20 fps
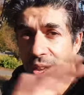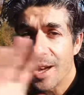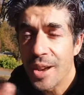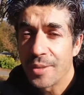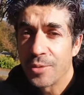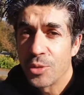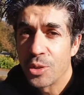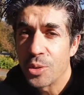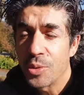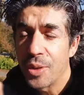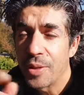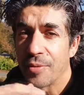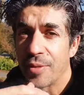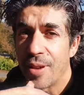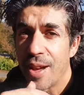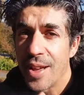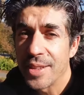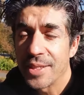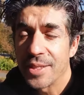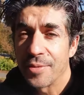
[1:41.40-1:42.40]
kind of joy
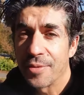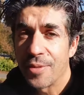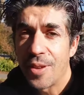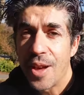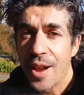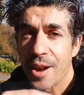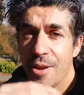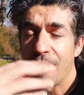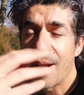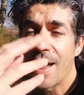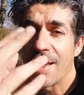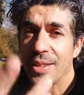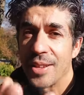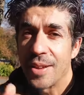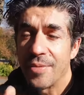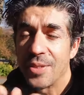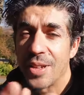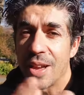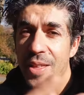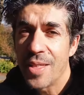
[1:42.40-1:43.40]
flights and flying around, and
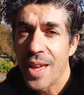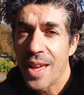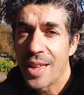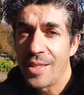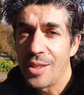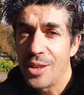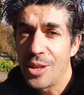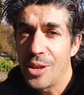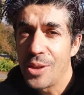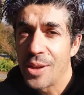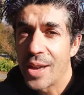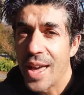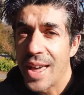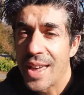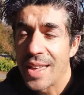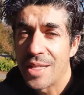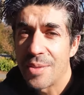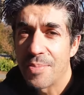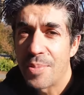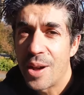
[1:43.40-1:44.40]
I've done that in the
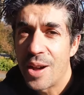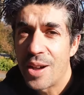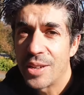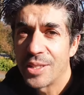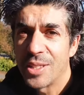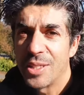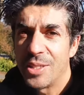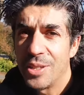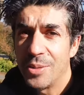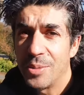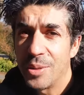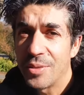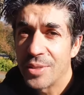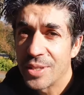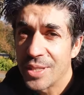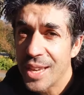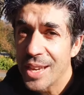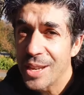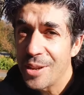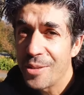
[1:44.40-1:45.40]
UK in the past, as you would have
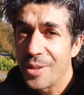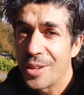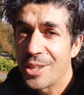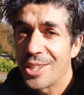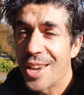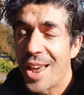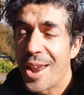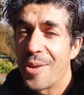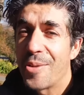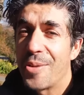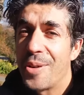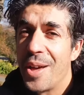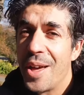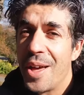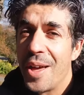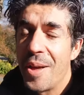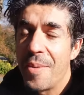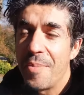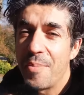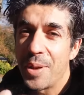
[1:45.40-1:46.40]
seen on the channel.
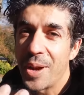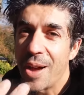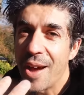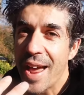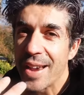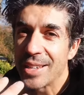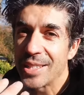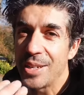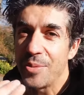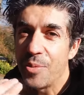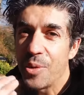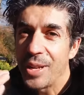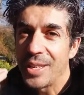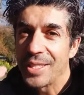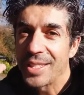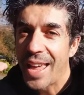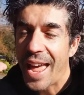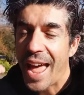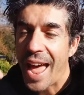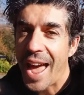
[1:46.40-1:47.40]
But I actually wanted
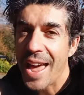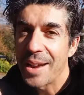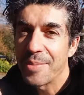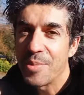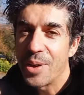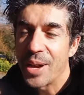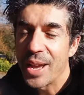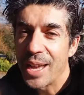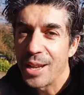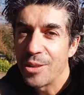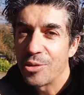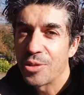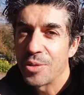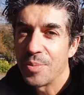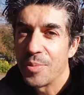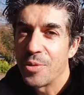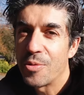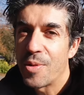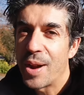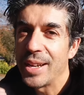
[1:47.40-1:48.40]
to add my
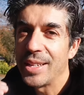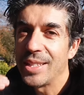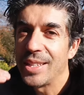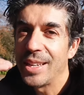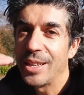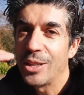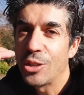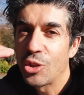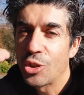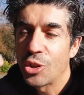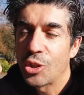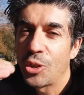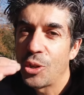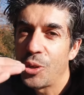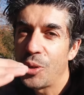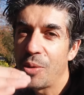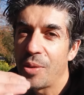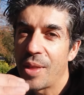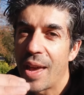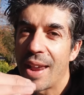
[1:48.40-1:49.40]
instrument rating
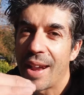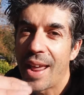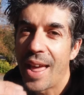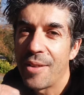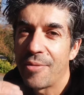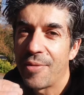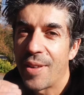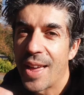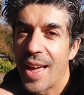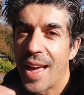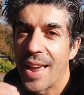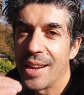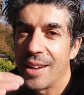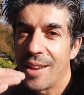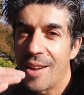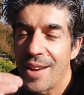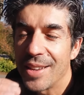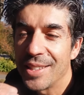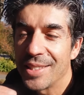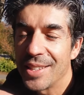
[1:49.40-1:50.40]
to that FAA
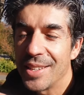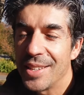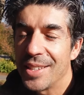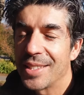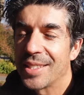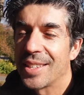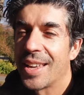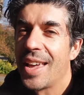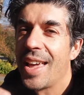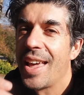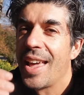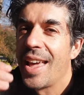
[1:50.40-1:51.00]
license.